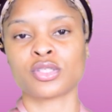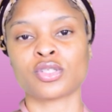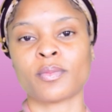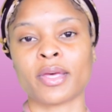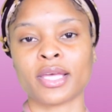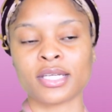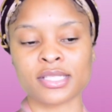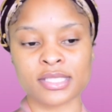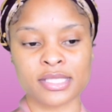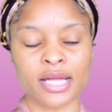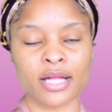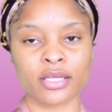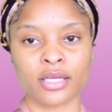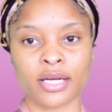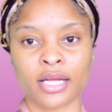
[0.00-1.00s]
So Megan Thee
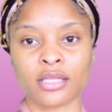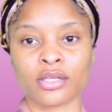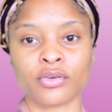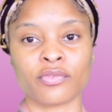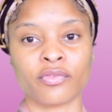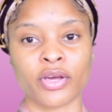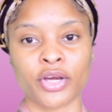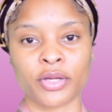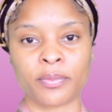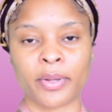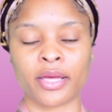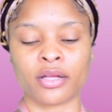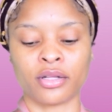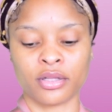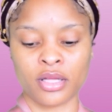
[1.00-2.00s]
Stallion, I look very
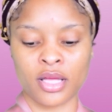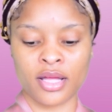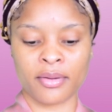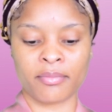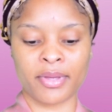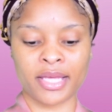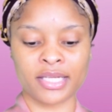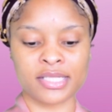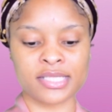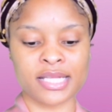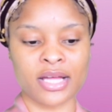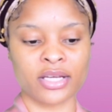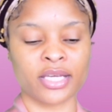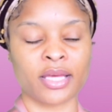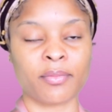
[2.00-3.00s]
pale. Megan Thee
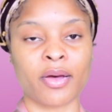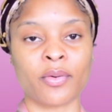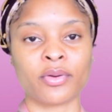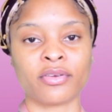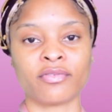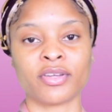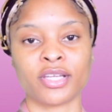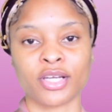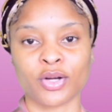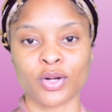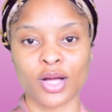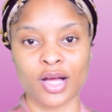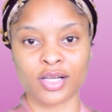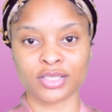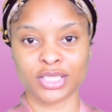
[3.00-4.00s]
Stallion came out with a video
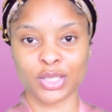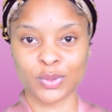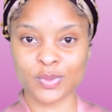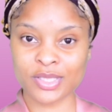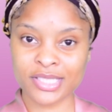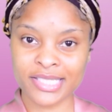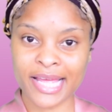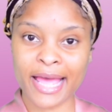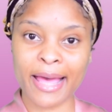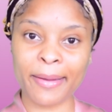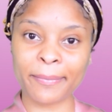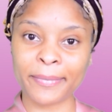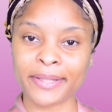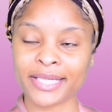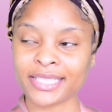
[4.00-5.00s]
called Don't
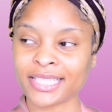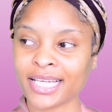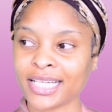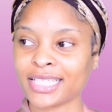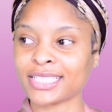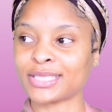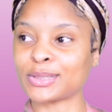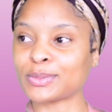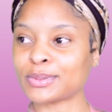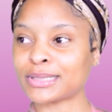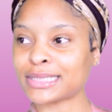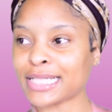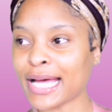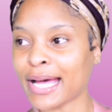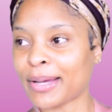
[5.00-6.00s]
Stop, Get That, Don't
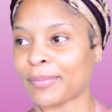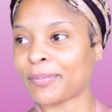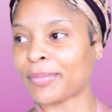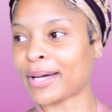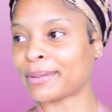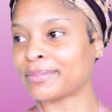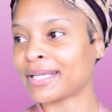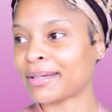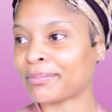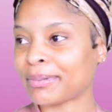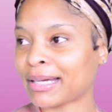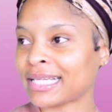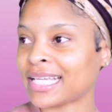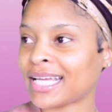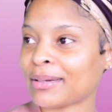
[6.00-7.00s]
Stop, Pop That,
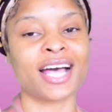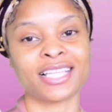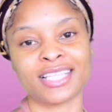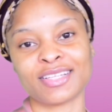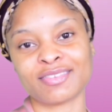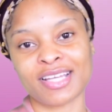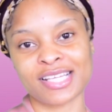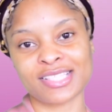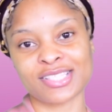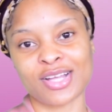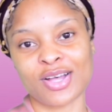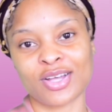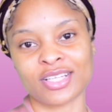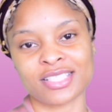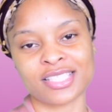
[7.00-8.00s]
Pop That. I love that
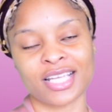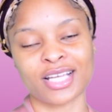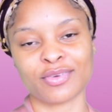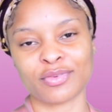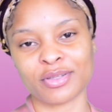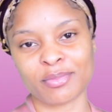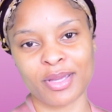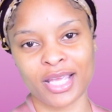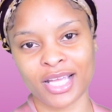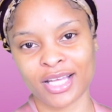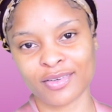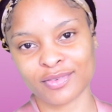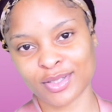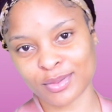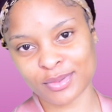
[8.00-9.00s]
song. It's like a remake
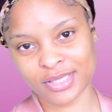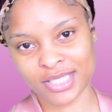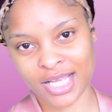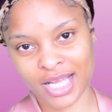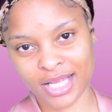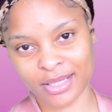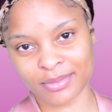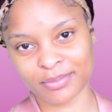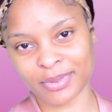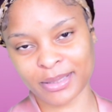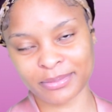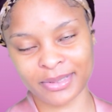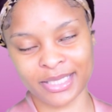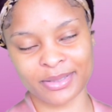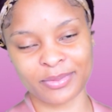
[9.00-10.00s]
of Don't Stop,
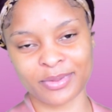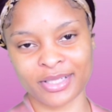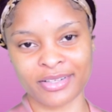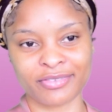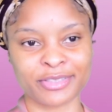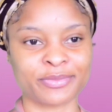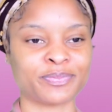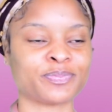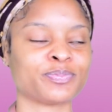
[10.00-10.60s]
Pop That, whatever.